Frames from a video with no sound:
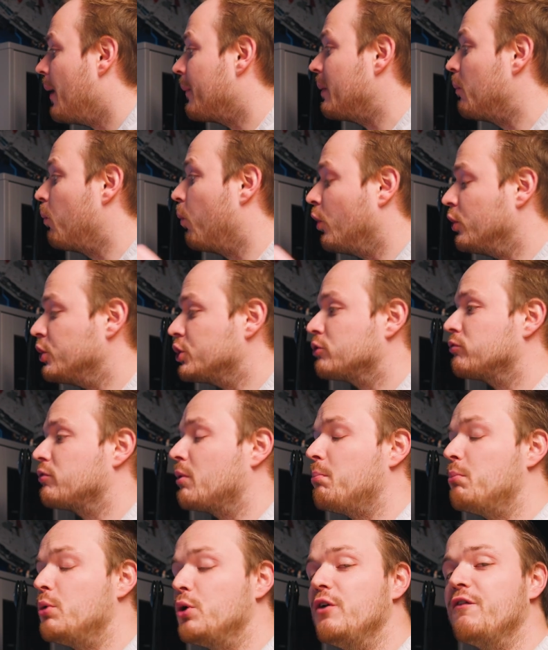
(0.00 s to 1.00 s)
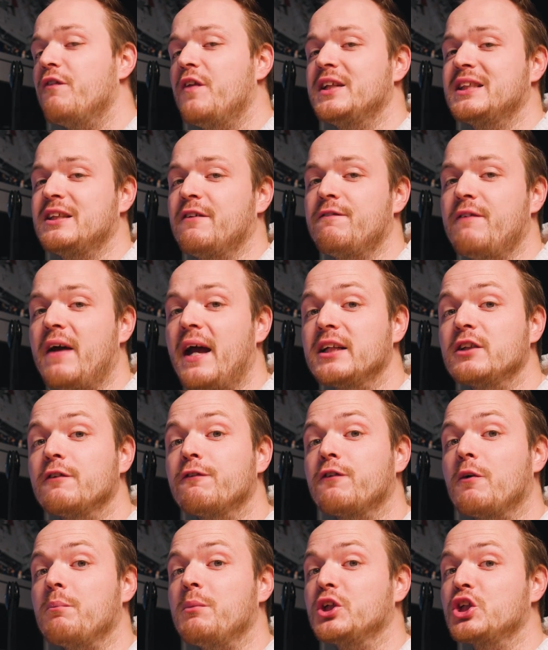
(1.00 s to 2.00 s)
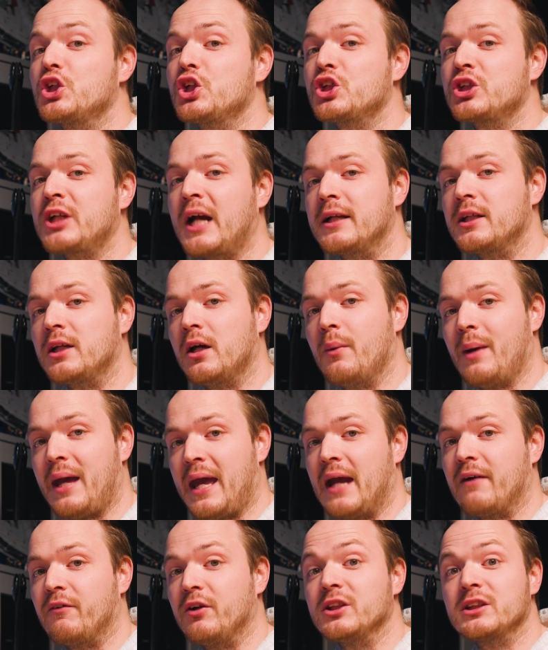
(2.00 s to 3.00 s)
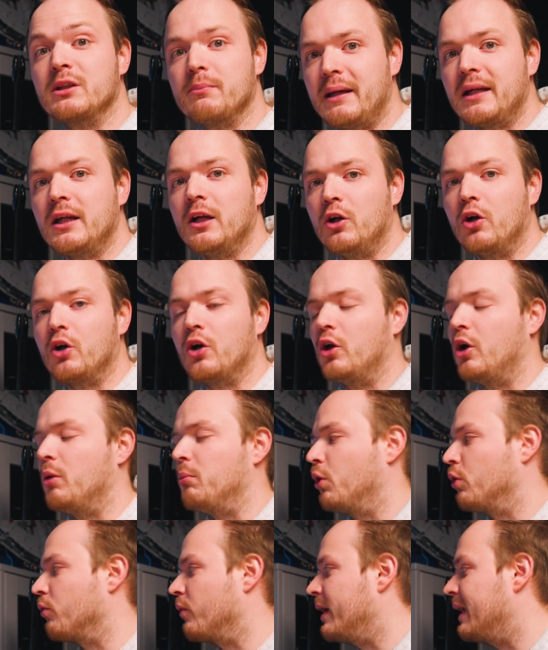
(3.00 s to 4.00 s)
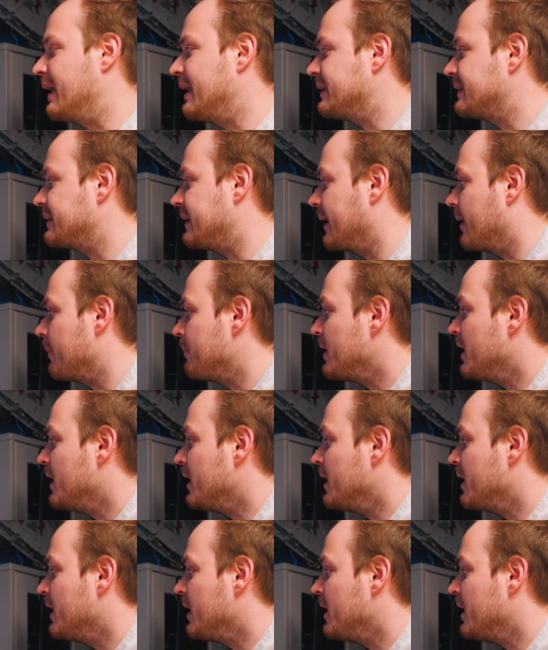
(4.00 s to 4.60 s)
and we want to remove this effect from the shadow areas to make it look a lot more realistic.